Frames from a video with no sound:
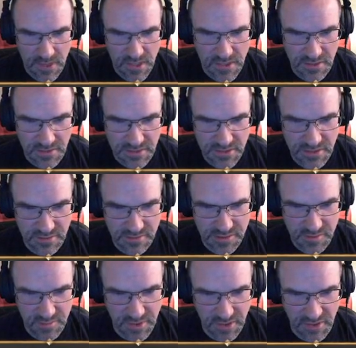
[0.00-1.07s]
You can see there's
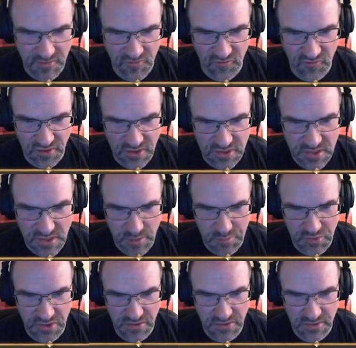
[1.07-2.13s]
some like feet
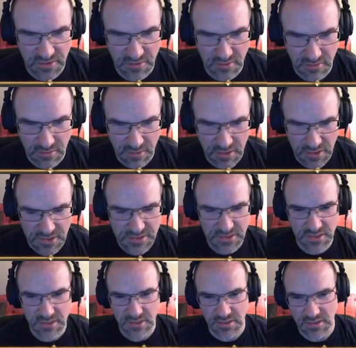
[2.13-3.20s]
clipping in there that needs to
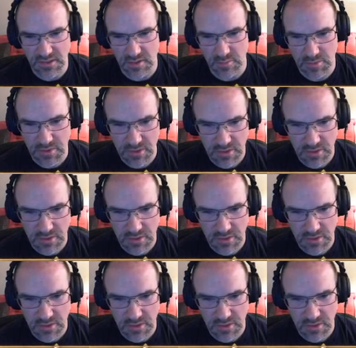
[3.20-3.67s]
get cleaned up.